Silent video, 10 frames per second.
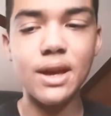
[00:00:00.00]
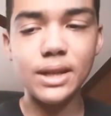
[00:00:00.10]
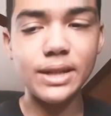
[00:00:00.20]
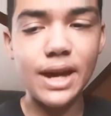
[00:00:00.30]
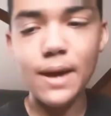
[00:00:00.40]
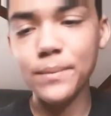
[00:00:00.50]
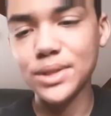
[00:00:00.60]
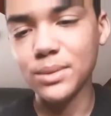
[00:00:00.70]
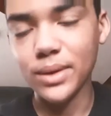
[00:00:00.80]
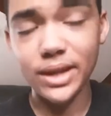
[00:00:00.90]
Now, this
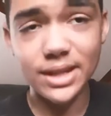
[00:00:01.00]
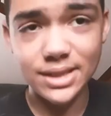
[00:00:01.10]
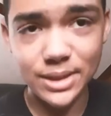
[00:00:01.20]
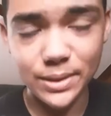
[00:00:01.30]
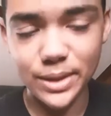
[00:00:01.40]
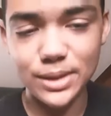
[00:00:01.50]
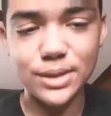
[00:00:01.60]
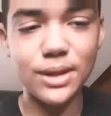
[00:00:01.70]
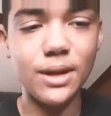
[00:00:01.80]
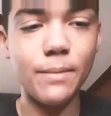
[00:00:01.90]
is where it gets
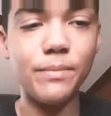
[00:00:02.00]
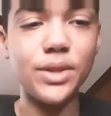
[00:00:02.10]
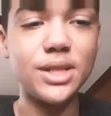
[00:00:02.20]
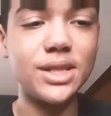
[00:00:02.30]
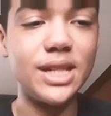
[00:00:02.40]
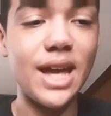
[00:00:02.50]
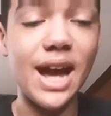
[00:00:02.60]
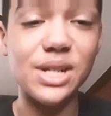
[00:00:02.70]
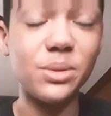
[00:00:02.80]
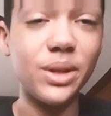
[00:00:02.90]
serious. Um, this is the
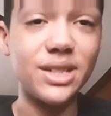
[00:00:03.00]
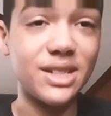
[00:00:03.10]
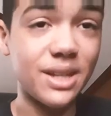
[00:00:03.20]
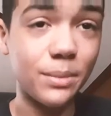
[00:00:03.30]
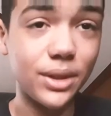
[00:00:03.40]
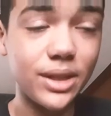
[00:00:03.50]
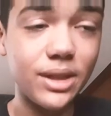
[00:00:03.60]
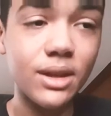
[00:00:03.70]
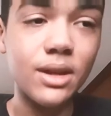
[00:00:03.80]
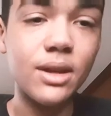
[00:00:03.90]
actual disassembly.
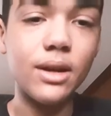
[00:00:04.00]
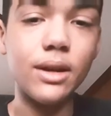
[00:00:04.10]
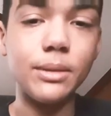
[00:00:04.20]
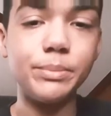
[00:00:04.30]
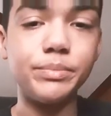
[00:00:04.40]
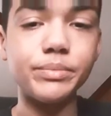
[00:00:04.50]
Um,